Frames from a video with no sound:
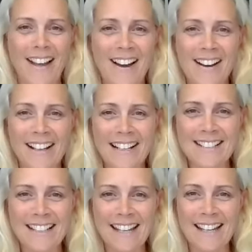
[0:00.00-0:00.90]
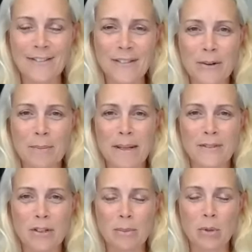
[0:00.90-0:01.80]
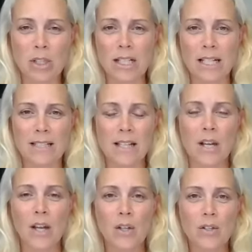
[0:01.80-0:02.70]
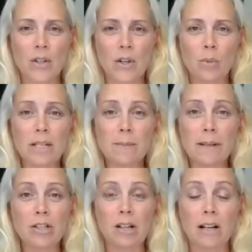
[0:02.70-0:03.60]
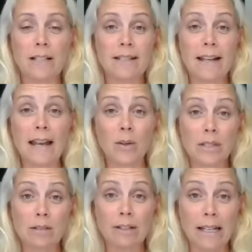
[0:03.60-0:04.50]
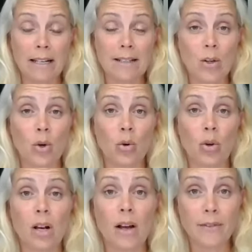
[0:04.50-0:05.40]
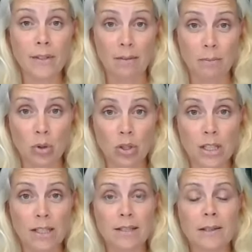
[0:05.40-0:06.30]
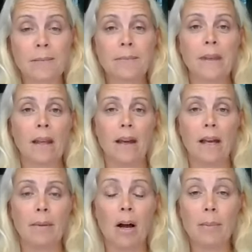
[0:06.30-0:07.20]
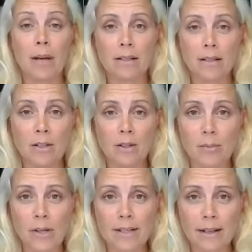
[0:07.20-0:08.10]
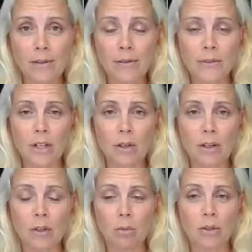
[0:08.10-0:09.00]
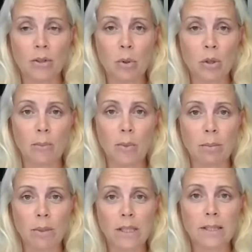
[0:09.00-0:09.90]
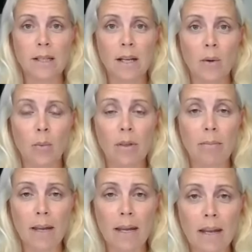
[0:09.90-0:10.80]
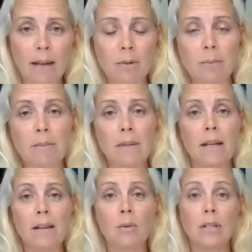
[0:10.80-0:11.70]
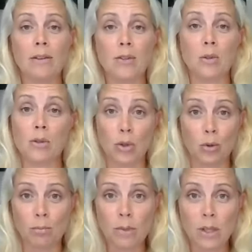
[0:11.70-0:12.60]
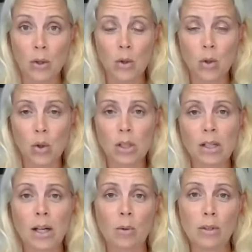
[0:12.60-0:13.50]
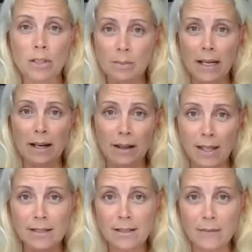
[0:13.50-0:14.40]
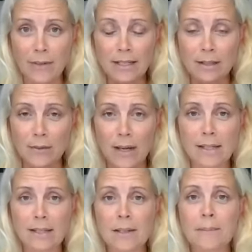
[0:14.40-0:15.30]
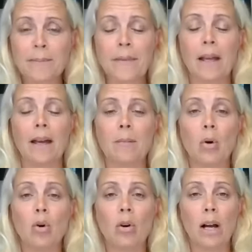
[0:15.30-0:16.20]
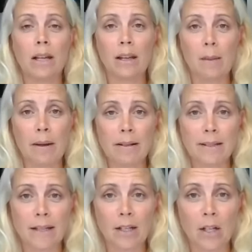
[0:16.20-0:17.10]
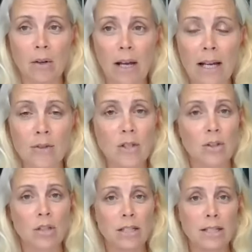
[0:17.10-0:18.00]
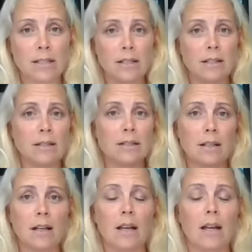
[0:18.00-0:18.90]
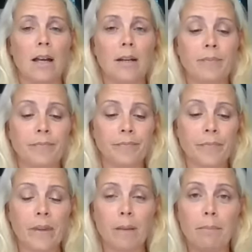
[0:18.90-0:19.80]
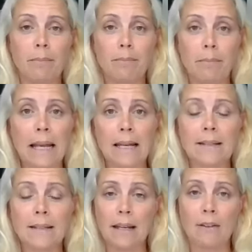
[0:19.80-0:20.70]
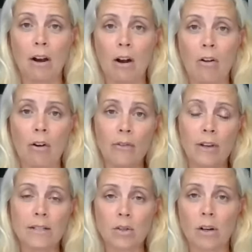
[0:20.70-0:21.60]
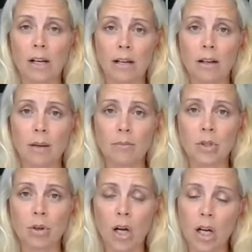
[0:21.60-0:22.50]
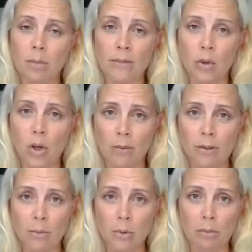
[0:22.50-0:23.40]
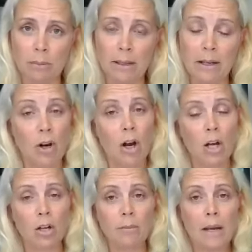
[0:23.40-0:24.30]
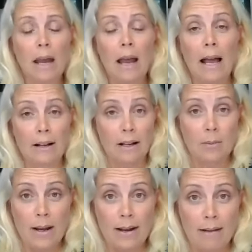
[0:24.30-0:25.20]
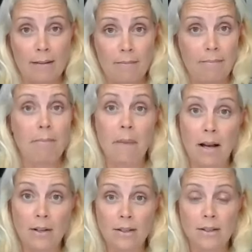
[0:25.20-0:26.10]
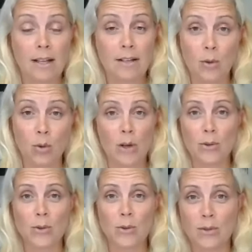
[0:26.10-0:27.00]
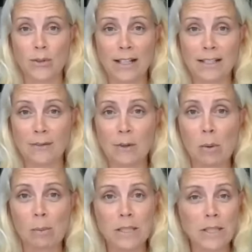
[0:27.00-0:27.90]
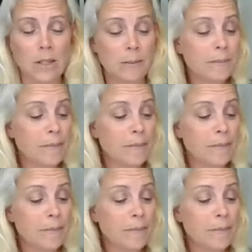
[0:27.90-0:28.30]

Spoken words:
Hi, Natalie here from Best View Mortgages. So we specialise in equity release or lifetime mortgages. I personally do them myself. So if you wanted to book an appointment with me, it would be me that would either do a Zoom call, which is a bit like this, face to face, or I can come out and see you at a socially distanced place, either at our office, or I can come to your home if you're comfortable with me being in your home, and I can wear masks and all those sorts of things if you want me to.